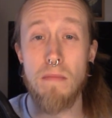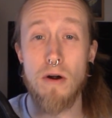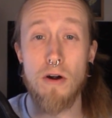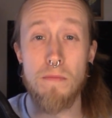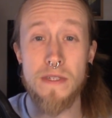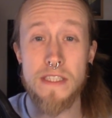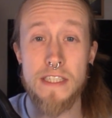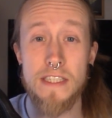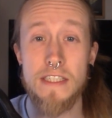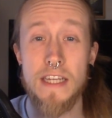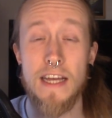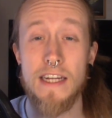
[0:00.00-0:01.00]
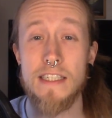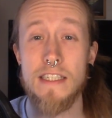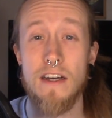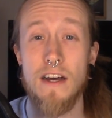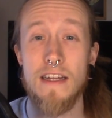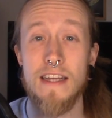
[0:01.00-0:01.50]
purposes and is
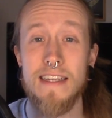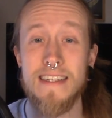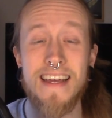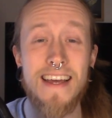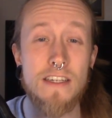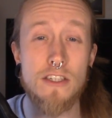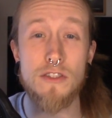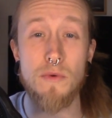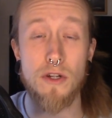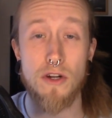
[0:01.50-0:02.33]
not intended to